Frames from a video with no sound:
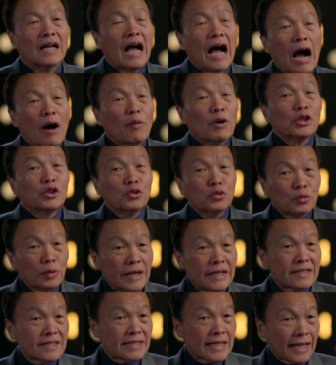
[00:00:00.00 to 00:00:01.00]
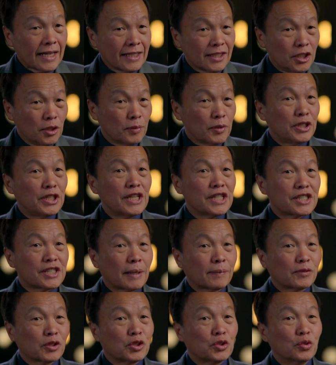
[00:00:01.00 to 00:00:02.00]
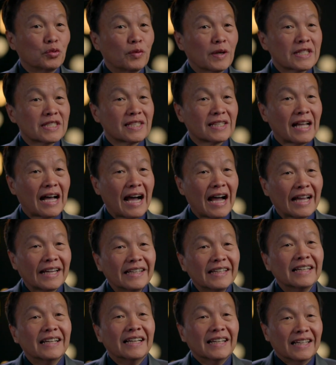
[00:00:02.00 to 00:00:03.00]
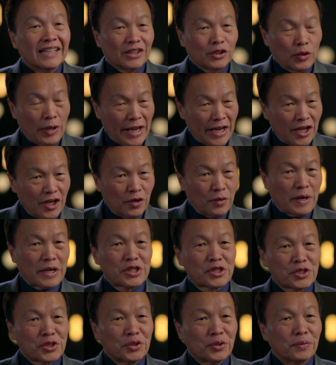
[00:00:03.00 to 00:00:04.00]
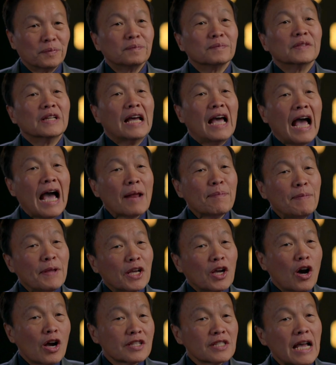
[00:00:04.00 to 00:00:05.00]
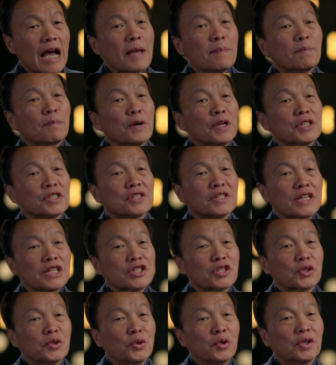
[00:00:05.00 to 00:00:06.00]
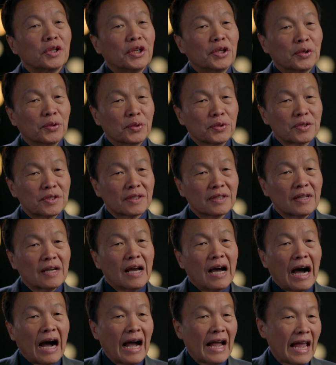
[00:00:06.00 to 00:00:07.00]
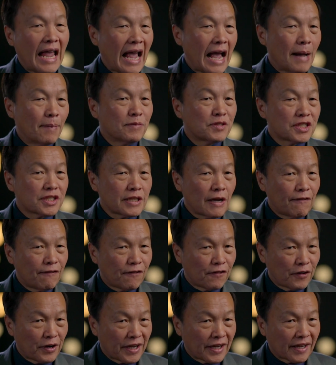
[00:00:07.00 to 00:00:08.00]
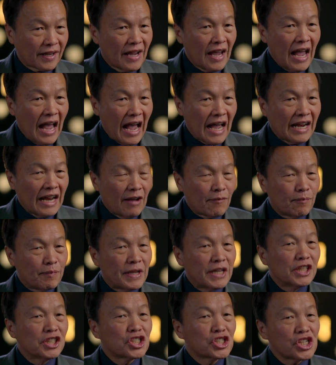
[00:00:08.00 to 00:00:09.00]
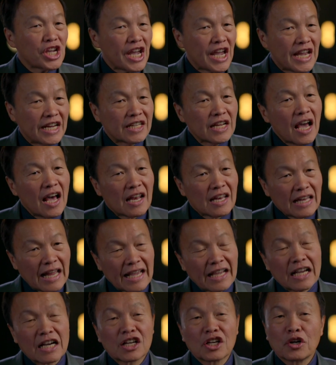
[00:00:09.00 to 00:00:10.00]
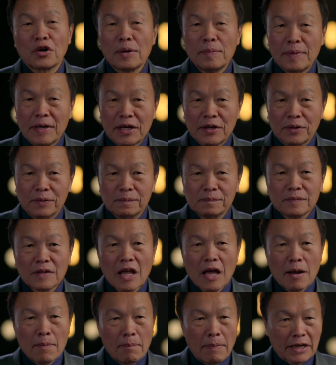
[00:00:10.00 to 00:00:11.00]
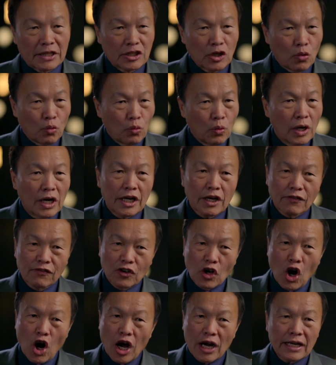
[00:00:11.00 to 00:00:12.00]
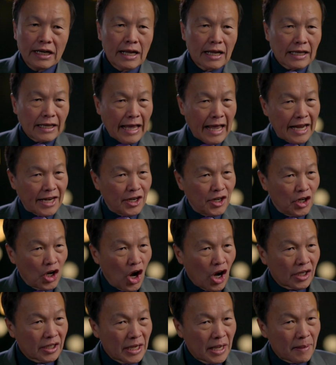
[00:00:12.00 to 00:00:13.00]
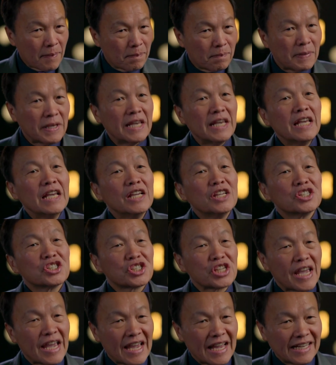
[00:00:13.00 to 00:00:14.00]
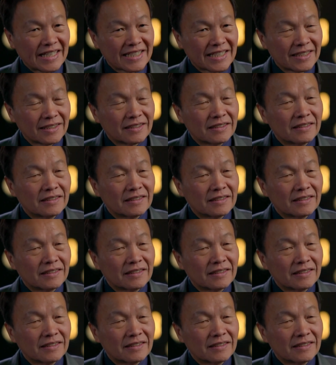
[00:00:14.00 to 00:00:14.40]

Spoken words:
I want to read 2 Timothy chapter 2, verse 9 to encourage you. And because I preach this good news, I am suffering and have been chained like a criminal. But the word of God cannot be chained.